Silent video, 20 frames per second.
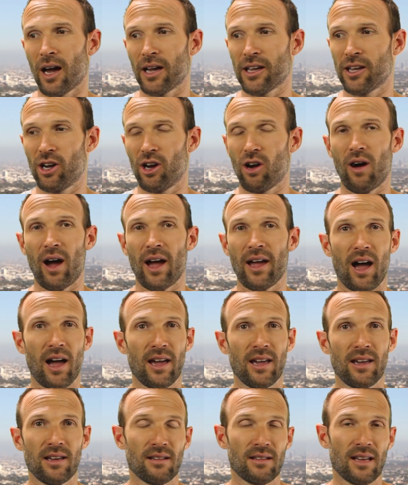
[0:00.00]
You know,
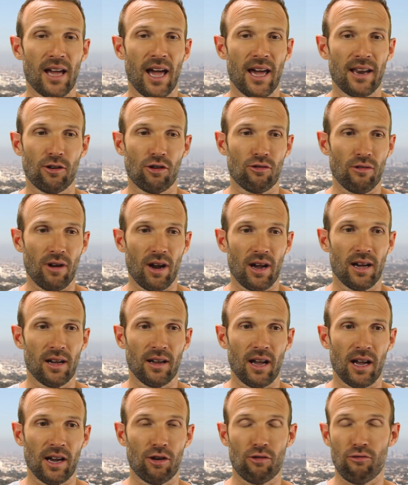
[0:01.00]
I had
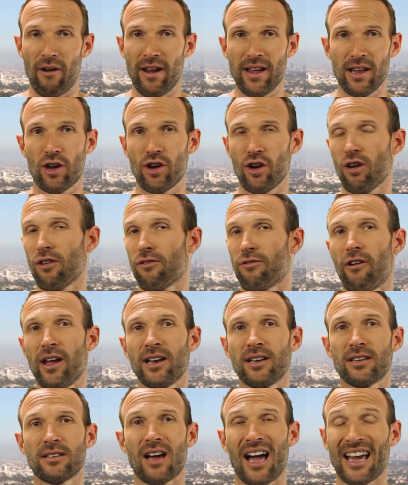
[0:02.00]
a great
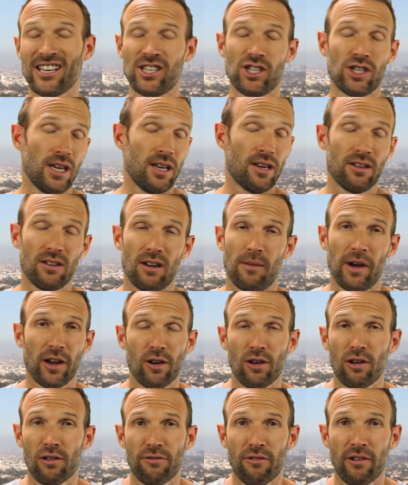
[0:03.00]
girlfriend. I cheated on my
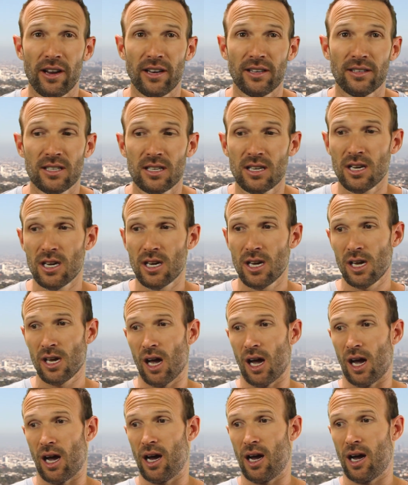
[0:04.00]
girlfriend.
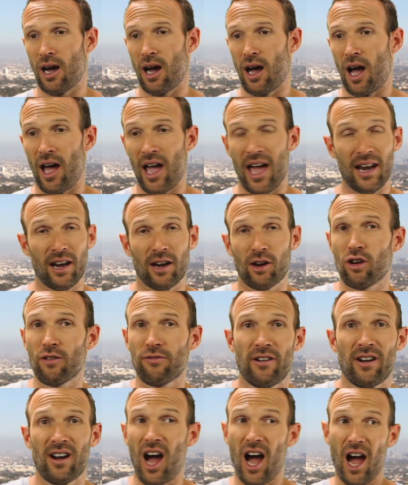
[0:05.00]
I had a
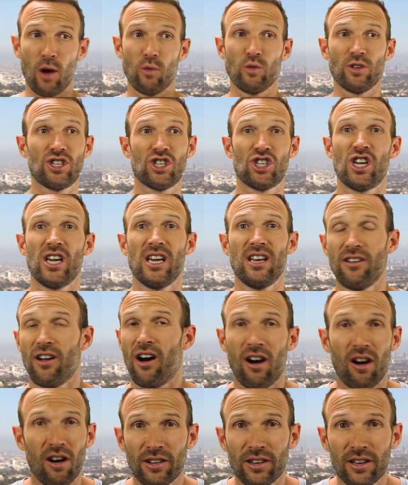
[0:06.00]
girlfriend I was cheated
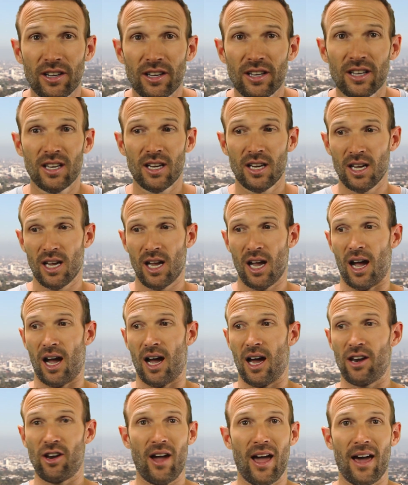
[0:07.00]
on.
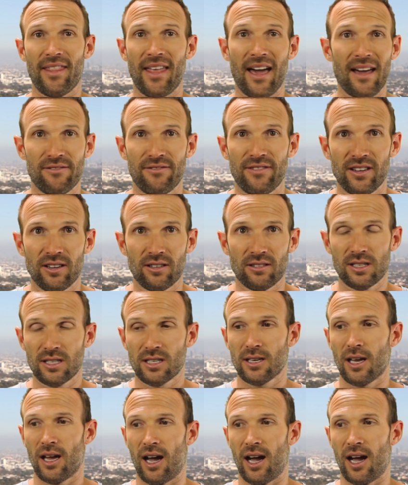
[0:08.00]
I know how that feels.